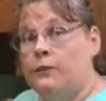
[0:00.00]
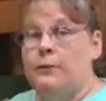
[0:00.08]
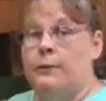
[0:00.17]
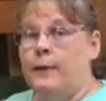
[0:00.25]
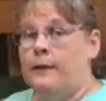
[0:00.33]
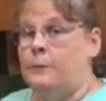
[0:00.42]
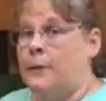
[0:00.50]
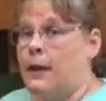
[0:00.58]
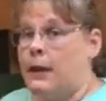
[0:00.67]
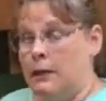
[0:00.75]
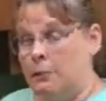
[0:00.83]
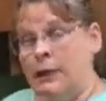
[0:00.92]
You could make
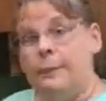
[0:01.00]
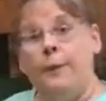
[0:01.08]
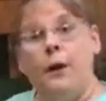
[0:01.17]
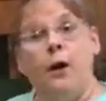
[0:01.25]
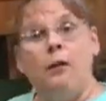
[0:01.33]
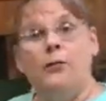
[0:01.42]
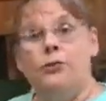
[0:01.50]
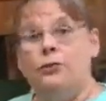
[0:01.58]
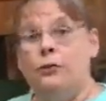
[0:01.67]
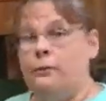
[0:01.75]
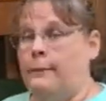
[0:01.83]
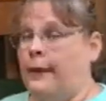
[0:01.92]
spaghetti and meatballs,
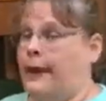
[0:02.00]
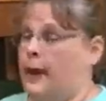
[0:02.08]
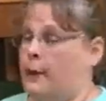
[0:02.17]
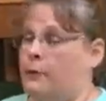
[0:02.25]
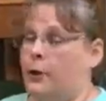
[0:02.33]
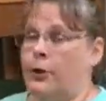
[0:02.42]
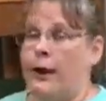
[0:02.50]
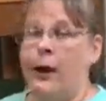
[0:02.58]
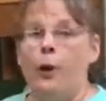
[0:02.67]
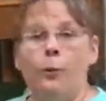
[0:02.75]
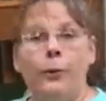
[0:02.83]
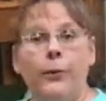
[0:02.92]
you can make hamburger
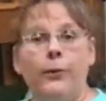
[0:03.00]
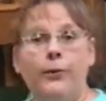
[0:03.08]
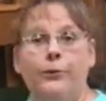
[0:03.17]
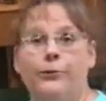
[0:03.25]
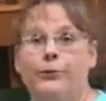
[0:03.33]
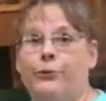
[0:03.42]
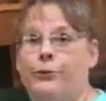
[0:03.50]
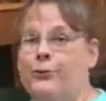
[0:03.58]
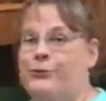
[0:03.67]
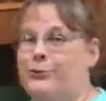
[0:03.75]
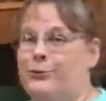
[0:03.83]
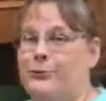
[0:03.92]
helper, you could
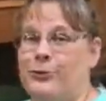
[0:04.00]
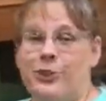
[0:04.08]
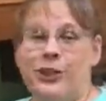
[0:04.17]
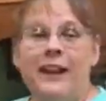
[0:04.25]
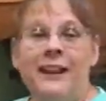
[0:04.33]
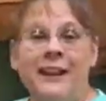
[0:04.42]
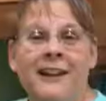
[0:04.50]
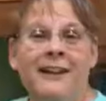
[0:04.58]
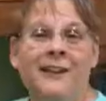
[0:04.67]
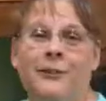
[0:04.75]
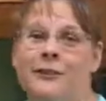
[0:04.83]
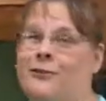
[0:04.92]
do
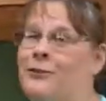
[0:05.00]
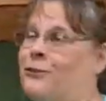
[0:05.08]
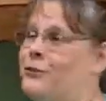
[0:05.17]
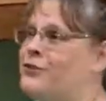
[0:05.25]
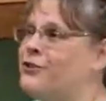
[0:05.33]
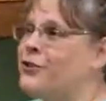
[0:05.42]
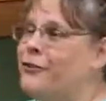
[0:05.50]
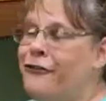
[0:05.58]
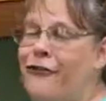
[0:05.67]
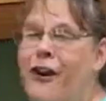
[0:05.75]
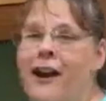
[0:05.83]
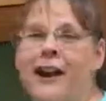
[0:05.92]
chicken, you can do stir
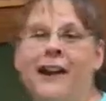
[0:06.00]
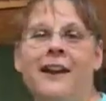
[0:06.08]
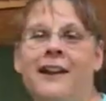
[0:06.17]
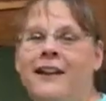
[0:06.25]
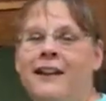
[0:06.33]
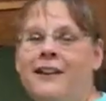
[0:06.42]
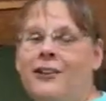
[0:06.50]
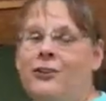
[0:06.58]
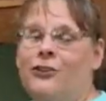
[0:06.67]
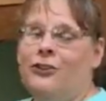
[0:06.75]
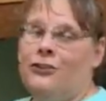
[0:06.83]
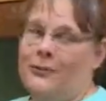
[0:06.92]
fry,
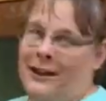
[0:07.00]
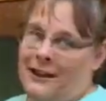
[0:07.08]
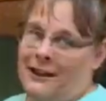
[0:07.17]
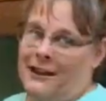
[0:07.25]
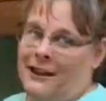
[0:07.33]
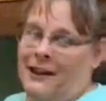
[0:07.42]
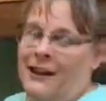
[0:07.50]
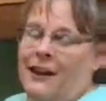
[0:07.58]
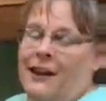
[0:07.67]
you can do anything.